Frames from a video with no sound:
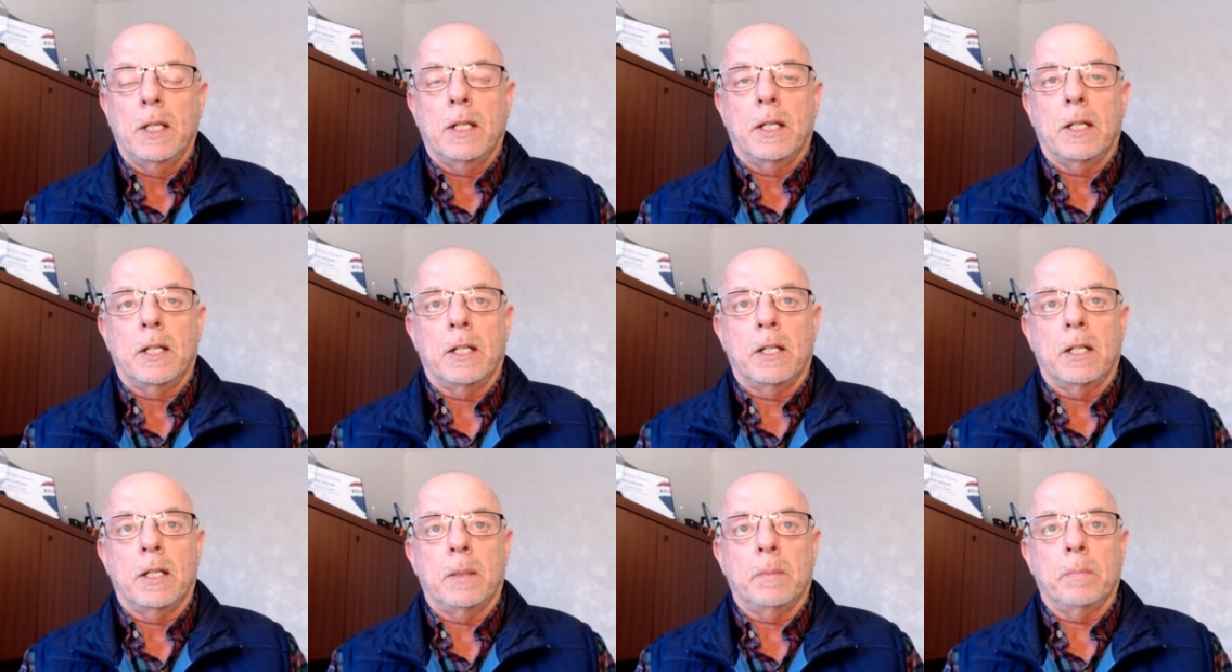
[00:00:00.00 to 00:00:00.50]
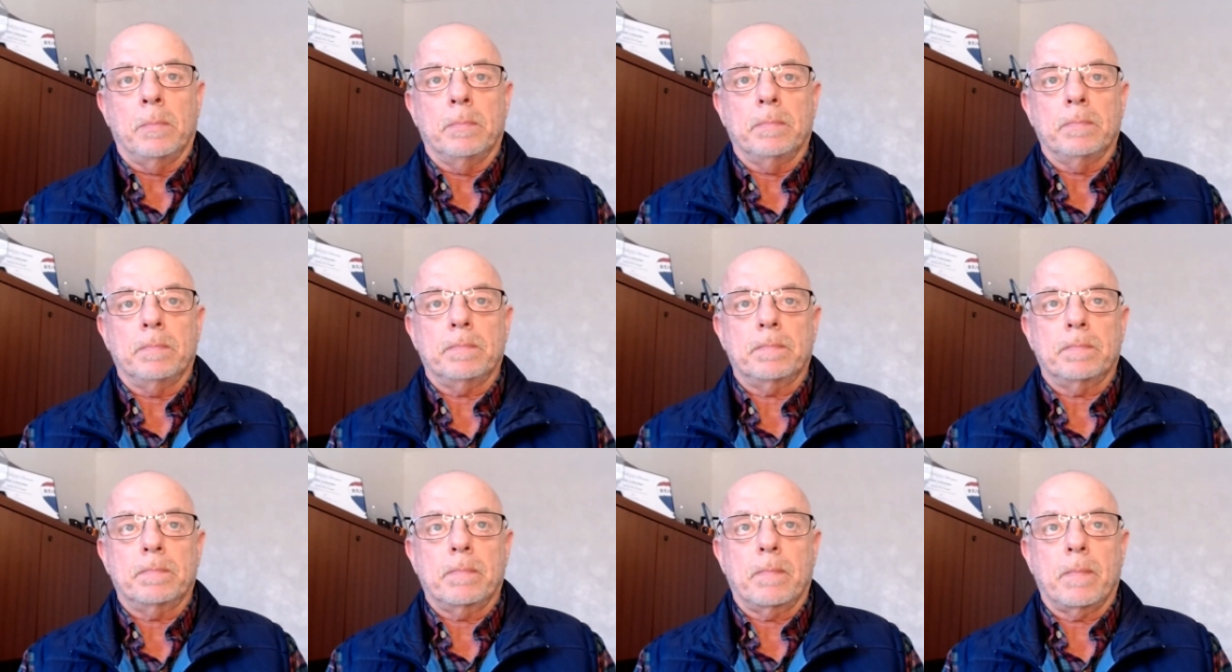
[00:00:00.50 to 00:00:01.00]
um,
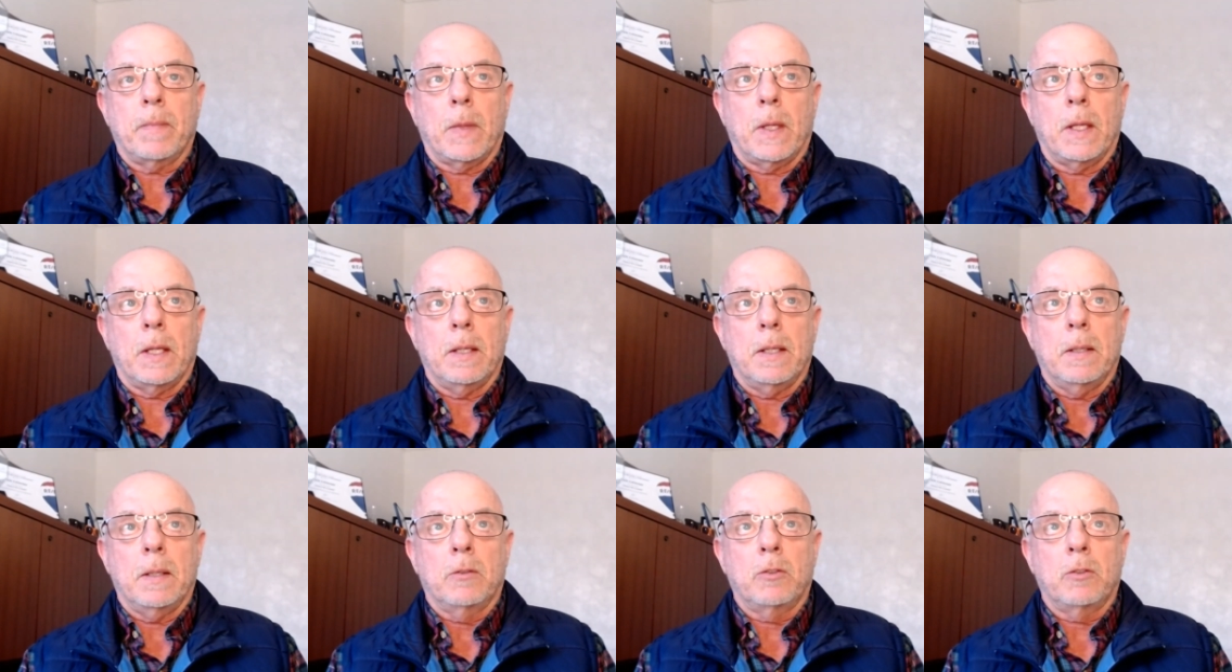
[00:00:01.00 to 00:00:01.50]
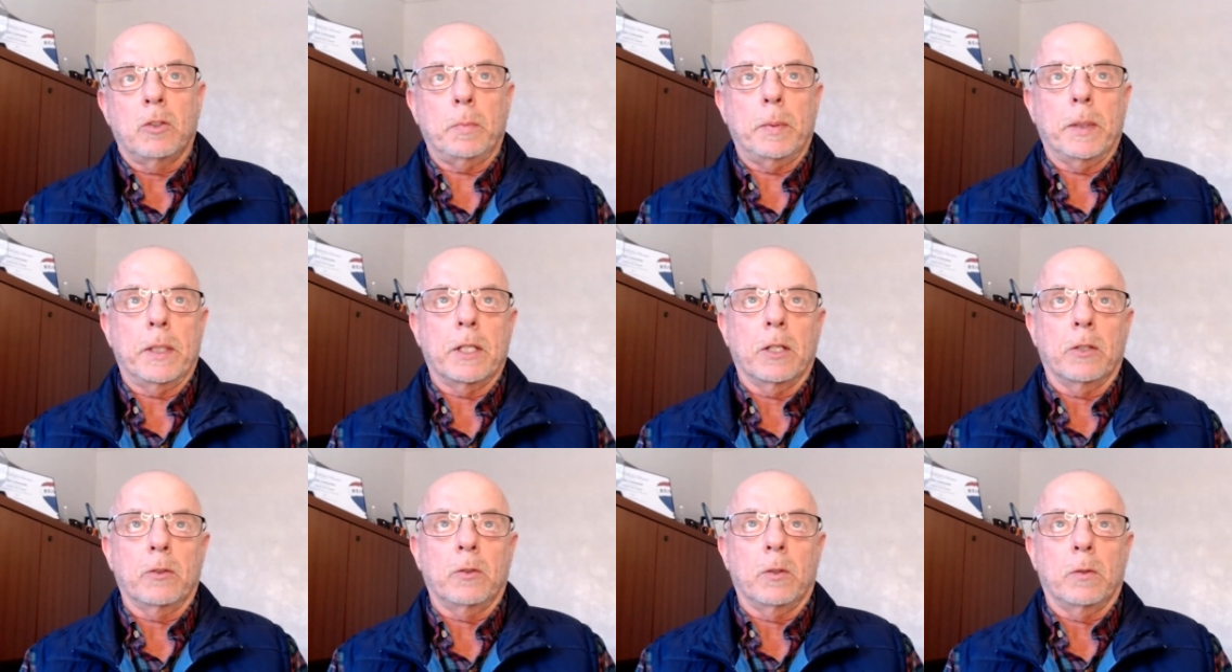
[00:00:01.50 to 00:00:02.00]
just
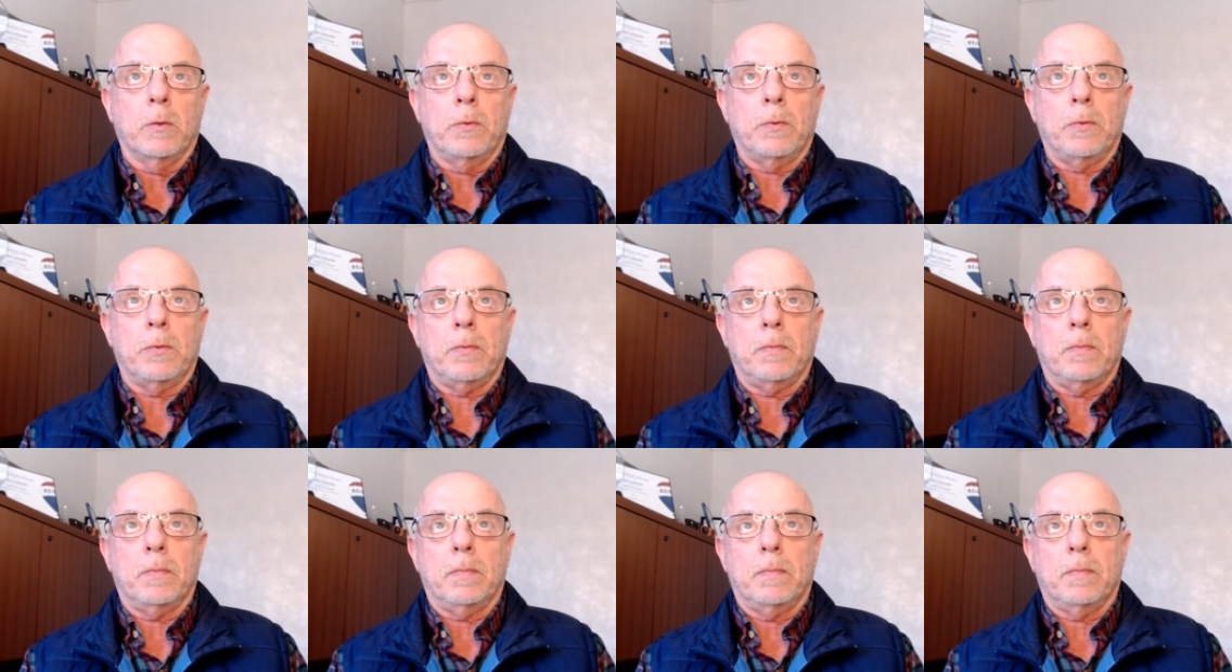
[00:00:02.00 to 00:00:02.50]
because of